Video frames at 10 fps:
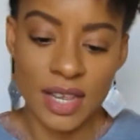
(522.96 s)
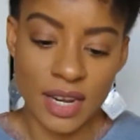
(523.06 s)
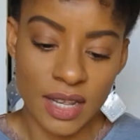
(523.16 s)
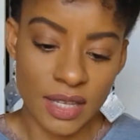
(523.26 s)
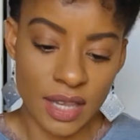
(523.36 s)
it
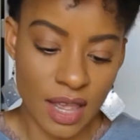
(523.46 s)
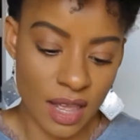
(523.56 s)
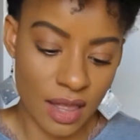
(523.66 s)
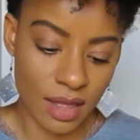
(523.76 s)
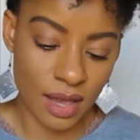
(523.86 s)
is
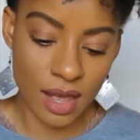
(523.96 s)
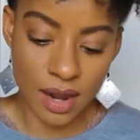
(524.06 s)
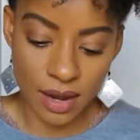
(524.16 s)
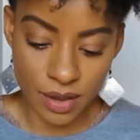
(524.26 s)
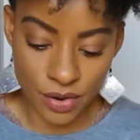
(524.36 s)
in the
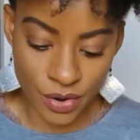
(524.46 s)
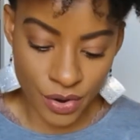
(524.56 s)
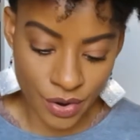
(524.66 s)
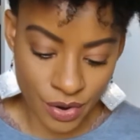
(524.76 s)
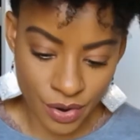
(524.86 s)

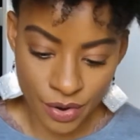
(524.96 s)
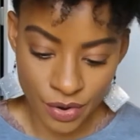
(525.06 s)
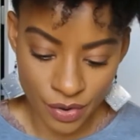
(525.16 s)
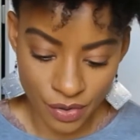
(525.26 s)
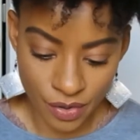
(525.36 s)
color
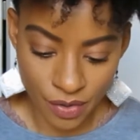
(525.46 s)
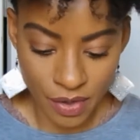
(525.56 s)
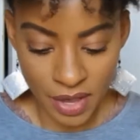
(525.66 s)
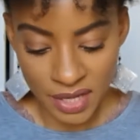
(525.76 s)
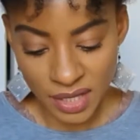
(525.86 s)

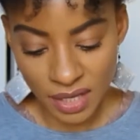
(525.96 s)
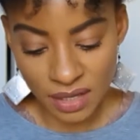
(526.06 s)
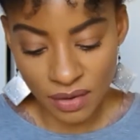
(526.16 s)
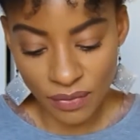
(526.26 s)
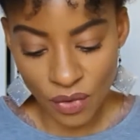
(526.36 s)

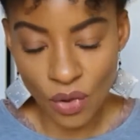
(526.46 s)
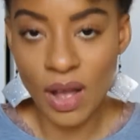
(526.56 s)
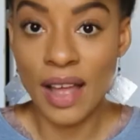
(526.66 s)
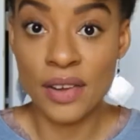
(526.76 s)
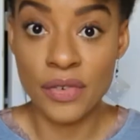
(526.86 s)
64
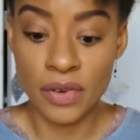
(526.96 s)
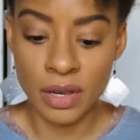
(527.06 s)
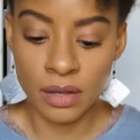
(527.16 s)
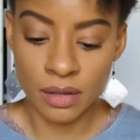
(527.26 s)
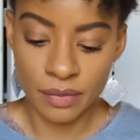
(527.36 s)

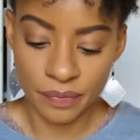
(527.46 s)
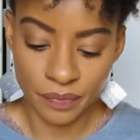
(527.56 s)
Unreal.